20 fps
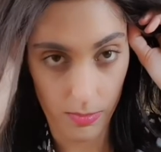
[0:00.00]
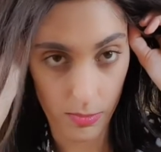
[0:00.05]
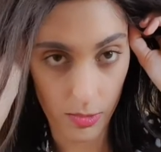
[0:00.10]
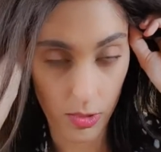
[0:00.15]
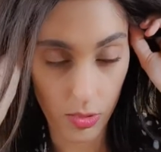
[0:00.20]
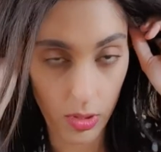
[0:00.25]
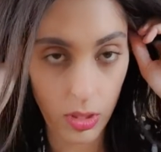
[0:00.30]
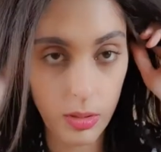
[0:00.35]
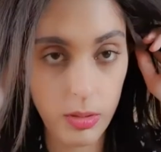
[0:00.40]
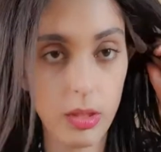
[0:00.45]

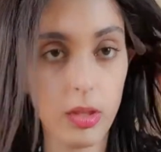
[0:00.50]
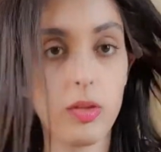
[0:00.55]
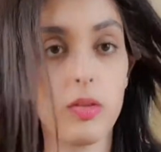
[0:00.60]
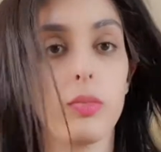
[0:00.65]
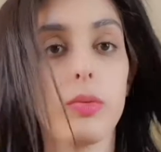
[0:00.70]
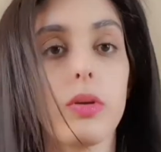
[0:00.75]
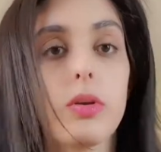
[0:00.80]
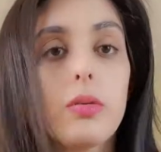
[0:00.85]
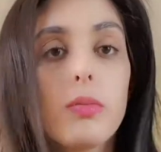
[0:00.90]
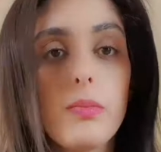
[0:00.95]
okay, now it's
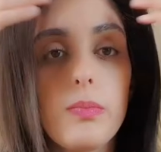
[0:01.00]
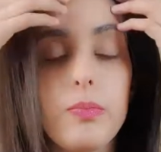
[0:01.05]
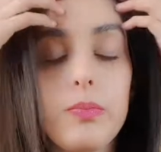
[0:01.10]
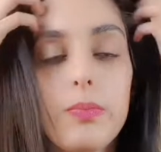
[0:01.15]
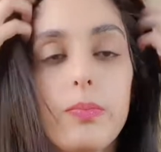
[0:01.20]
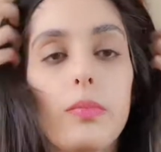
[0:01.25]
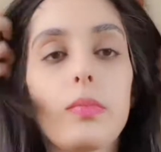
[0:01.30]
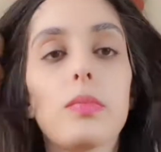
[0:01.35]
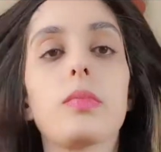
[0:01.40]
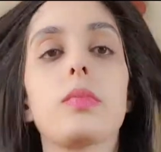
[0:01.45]
better.
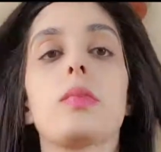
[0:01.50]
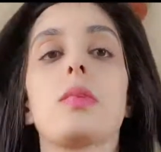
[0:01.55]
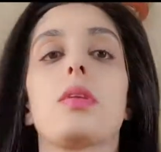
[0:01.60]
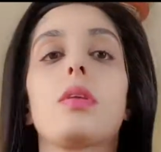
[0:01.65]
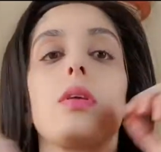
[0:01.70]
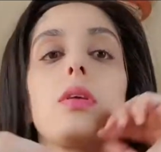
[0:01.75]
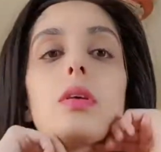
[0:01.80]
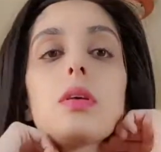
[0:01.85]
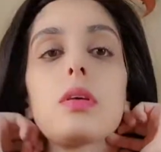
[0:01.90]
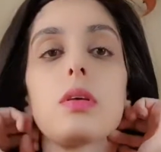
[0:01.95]

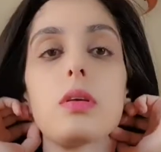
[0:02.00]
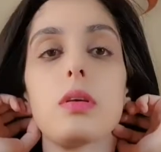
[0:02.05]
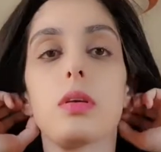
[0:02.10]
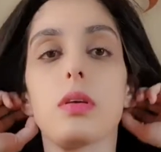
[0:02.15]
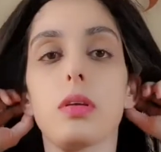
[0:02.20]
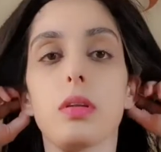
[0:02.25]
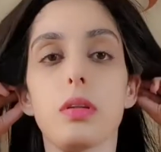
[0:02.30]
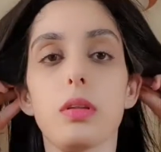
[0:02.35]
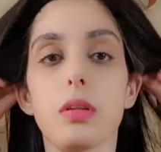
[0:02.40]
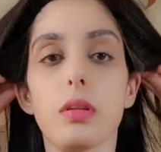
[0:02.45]

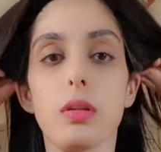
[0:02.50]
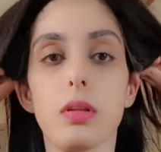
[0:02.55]
And